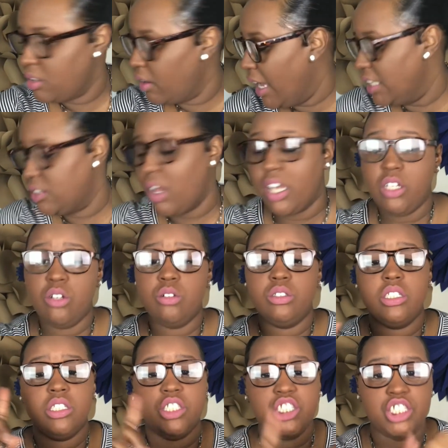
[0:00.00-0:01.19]
Okay, so I
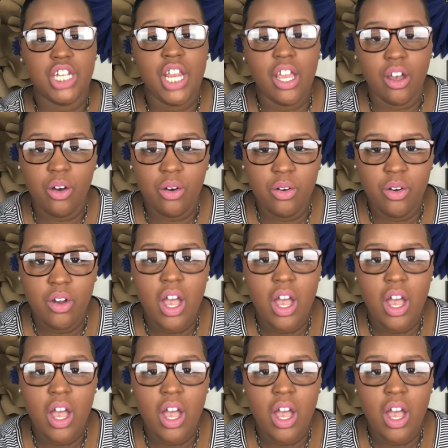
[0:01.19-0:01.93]
use gel,